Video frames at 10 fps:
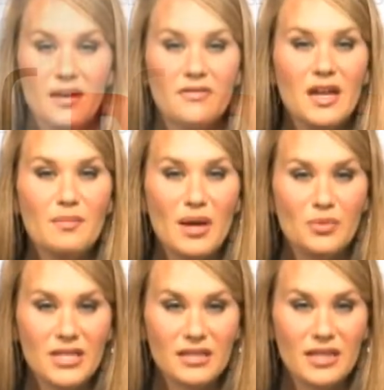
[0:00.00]
Fannie Mae
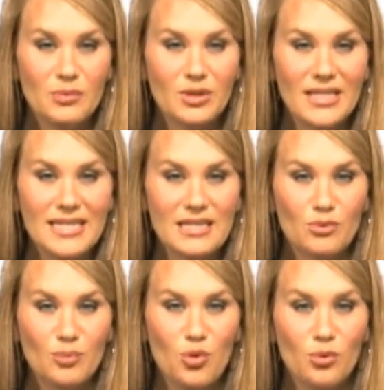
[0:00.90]
recently released a
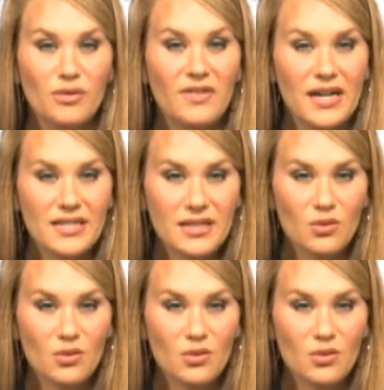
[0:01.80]
report revising